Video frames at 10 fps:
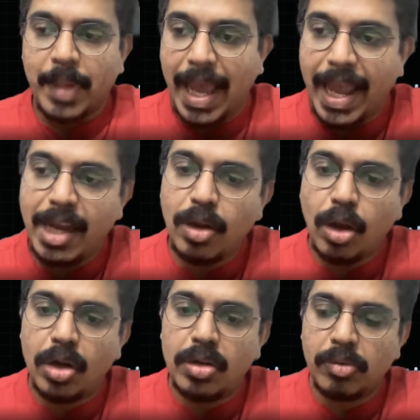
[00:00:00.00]
and
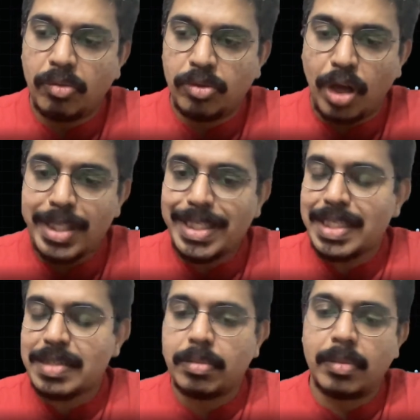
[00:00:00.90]
on not
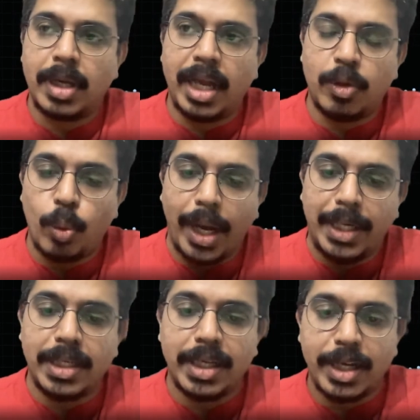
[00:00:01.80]
just get
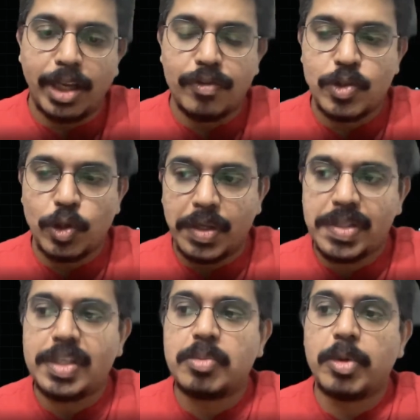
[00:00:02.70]
wider array of
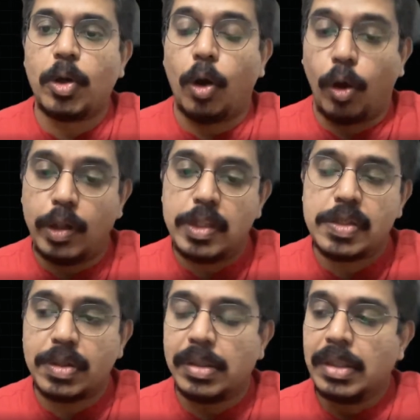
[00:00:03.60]
choices, but
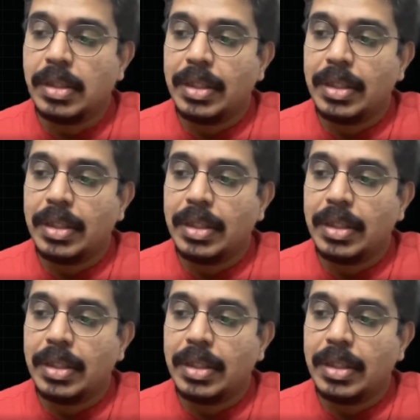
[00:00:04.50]
also